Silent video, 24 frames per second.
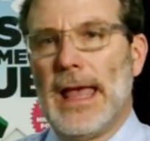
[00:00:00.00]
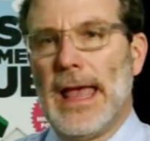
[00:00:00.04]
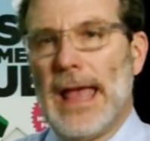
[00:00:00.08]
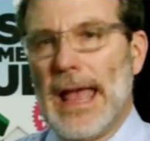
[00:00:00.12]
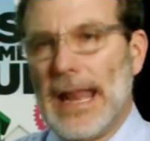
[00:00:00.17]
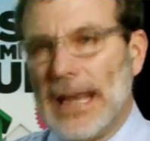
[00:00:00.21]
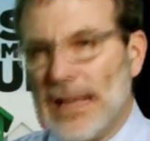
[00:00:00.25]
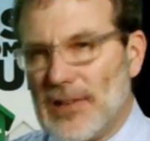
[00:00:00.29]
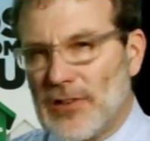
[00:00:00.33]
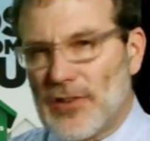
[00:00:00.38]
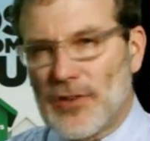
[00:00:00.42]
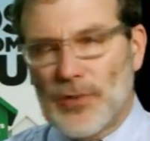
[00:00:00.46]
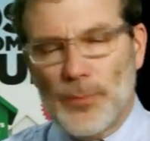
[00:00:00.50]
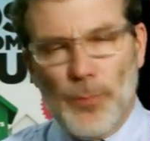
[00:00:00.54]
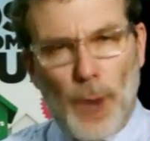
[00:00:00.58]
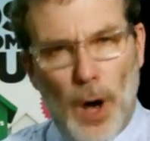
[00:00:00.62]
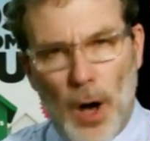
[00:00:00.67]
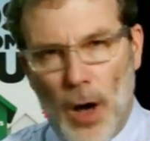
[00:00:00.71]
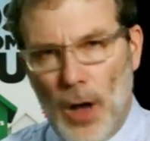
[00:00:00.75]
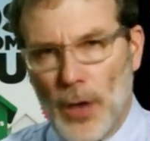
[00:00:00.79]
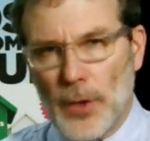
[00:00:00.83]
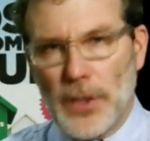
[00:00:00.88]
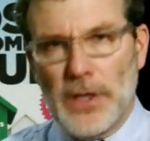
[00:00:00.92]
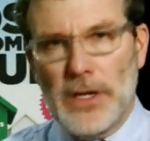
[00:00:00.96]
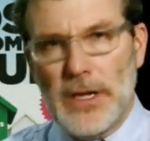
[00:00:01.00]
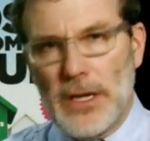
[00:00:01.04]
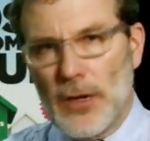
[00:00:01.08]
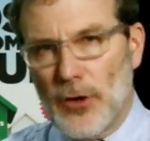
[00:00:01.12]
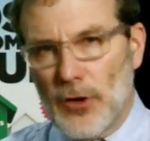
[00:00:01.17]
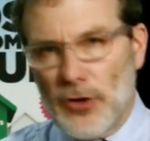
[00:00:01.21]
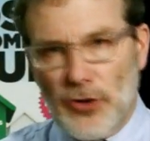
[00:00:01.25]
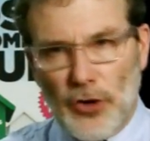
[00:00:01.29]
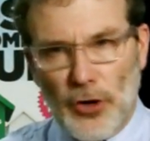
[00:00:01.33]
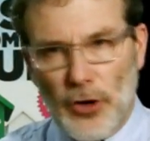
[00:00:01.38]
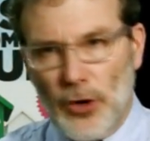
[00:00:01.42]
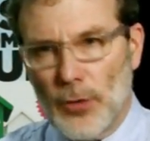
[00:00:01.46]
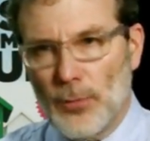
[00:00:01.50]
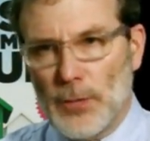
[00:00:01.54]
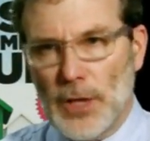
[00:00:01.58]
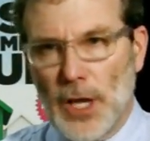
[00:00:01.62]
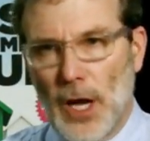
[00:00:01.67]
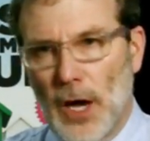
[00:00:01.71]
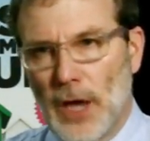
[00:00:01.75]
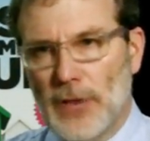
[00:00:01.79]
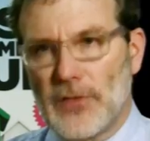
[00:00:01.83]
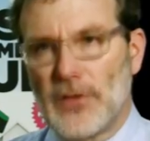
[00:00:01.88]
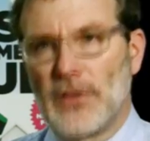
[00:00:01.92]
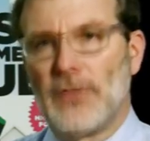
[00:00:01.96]
Any small near-term
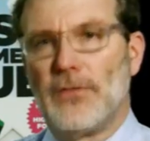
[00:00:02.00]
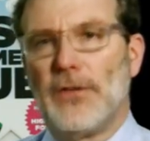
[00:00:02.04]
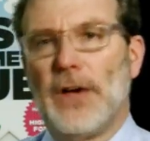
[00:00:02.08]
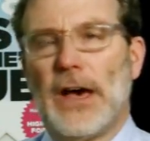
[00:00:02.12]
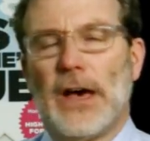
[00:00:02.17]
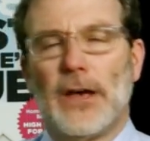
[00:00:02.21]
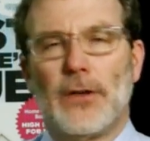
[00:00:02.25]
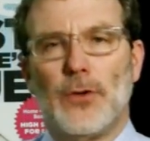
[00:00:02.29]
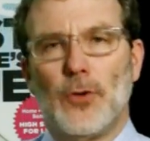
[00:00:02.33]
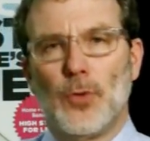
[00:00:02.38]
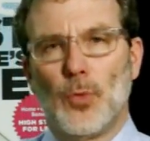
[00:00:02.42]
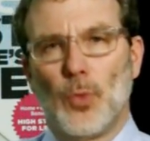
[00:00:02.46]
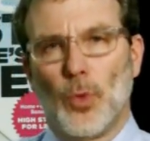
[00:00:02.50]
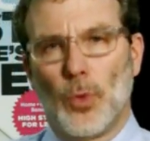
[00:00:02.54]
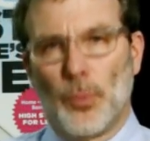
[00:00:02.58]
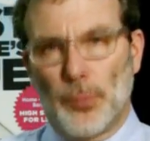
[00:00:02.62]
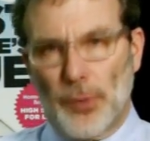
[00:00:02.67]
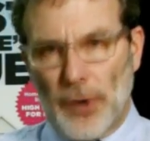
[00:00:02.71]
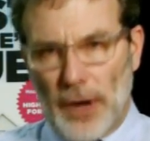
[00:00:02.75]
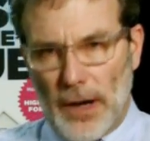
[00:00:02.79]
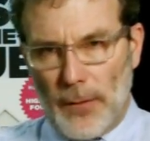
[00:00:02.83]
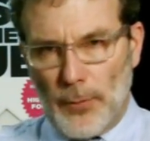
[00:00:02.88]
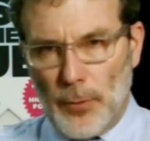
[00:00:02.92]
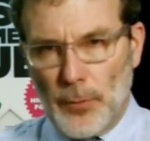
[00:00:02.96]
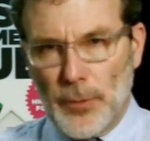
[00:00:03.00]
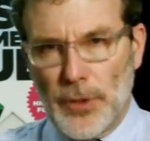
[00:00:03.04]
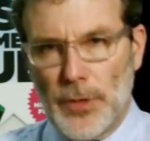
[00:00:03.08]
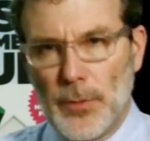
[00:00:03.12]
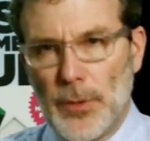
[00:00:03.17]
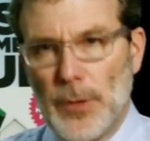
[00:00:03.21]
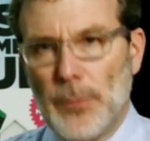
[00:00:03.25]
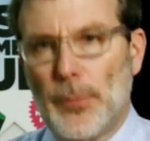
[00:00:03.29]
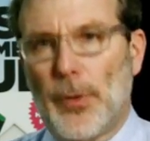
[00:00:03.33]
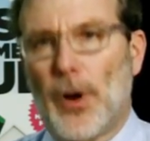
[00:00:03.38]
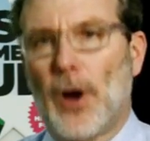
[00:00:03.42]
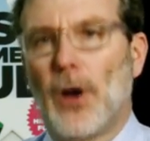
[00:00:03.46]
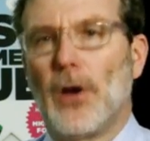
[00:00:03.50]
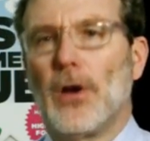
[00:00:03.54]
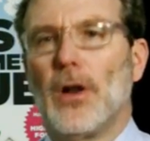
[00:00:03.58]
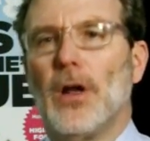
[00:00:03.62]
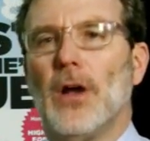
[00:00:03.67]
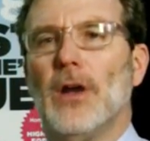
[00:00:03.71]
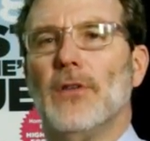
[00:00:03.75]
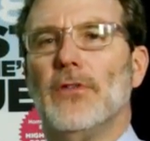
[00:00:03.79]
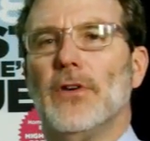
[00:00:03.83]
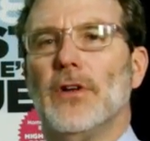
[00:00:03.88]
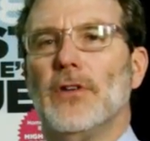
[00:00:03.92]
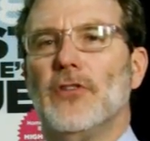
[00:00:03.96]
loss of value will probably be part
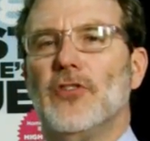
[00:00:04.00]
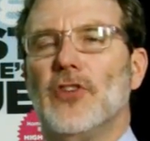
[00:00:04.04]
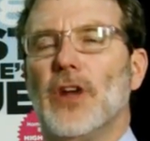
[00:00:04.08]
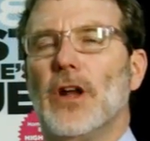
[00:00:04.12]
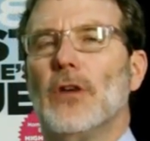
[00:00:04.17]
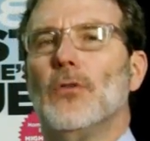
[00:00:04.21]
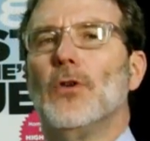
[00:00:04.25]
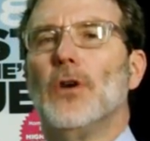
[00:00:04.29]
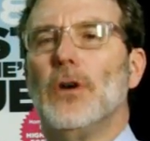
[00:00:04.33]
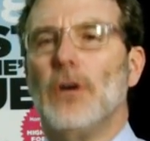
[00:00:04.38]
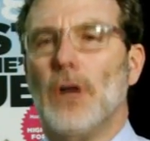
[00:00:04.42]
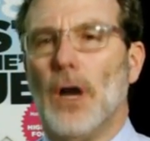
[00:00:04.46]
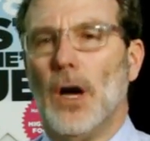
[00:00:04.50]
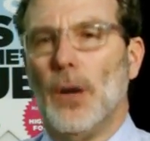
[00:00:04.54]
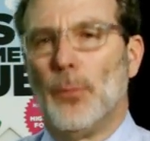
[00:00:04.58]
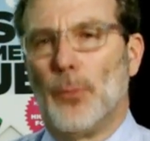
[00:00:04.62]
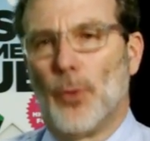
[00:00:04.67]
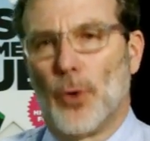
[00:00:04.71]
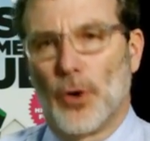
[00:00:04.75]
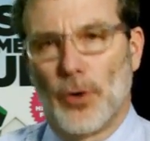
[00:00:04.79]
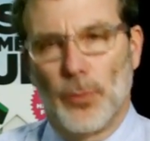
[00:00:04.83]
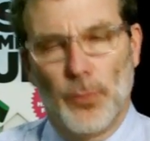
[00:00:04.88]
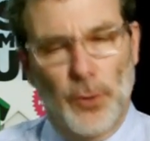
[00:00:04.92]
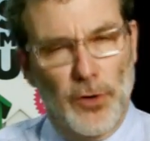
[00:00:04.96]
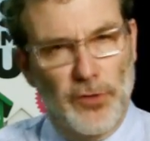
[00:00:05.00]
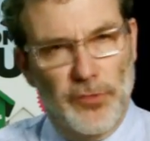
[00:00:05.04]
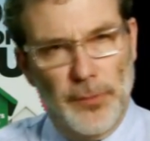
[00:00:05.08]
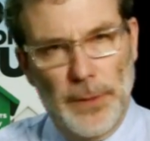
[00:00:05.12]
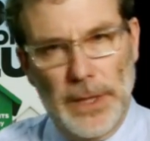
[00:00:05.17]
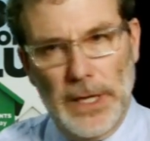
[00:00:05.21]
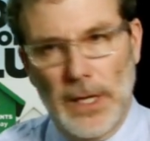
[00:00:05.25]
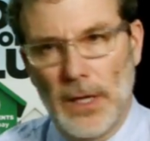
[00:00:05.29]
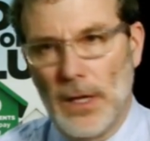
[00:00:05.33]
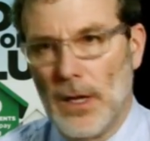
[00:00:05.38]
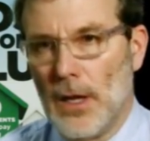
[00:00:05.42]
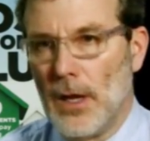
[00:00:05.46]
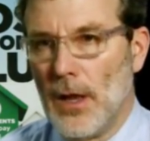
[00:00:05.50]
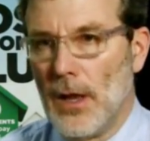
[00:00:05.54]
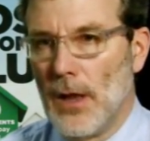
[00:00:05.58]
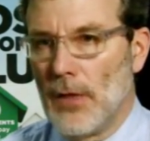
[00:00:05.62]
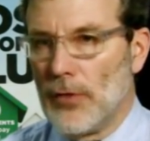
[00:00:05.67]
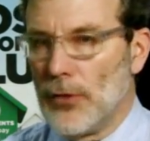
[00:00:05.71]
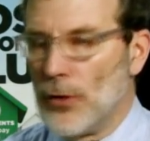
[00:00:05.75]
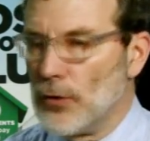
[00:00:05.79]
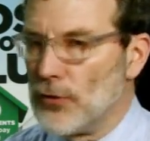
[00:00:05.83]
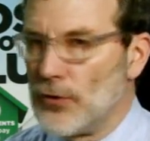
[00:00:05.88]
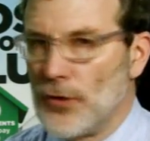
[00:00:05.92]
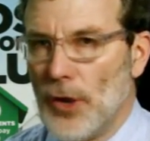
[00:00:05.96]
of a general upward movement.
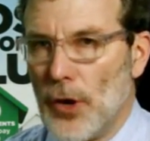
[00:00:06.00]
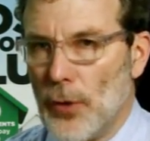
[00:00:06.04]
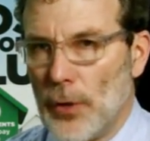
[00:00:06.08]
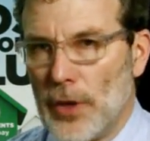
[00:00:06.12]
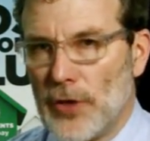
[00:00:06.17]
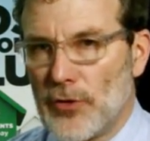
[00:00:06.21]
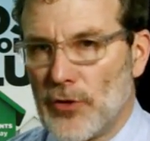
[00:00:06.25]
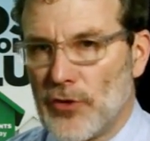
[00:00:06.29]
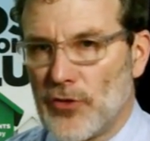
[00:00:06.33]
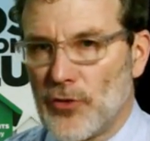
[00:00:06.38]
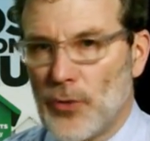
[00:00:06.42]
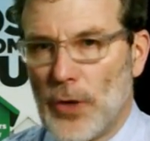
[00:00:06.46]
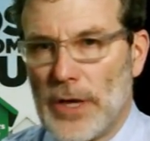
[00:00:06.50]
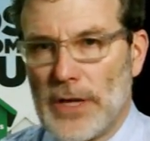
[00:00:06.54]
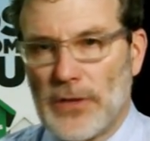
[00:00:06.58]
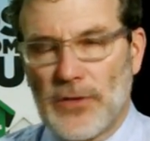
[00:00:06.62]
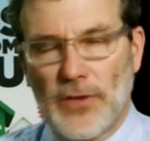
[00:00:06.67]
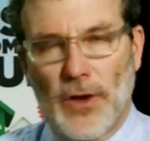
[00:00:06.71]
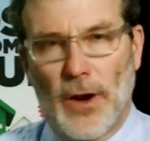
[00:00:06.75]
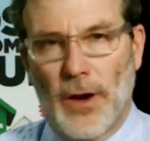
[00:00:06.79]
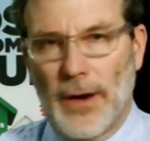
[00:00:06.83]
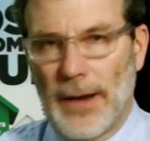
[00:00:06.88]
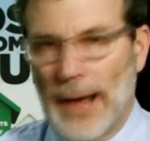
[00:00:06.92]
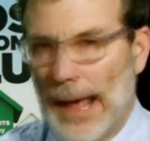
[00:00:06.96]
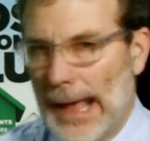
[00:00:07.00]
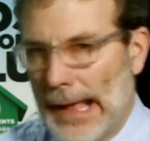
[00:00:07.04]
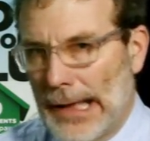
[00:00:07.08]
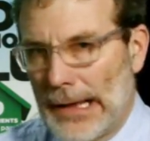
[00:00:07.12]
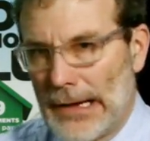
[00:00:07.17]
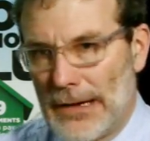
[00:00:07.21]
Those low interest rates are not